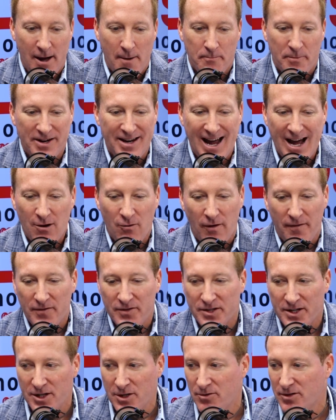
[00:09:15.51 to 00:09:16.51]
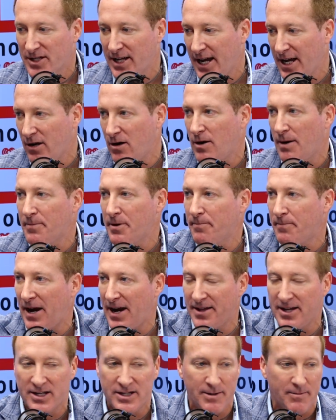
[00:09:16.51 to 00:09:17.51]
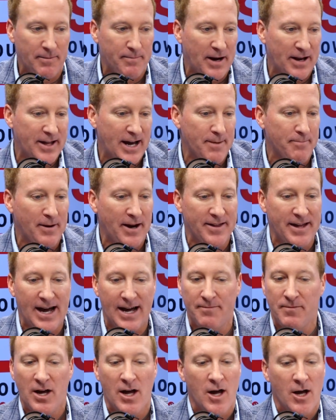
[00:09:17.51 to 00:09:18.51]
But now all of a sudden you say, oh, I'm going to buy this, I'm going to buy that, and buy that.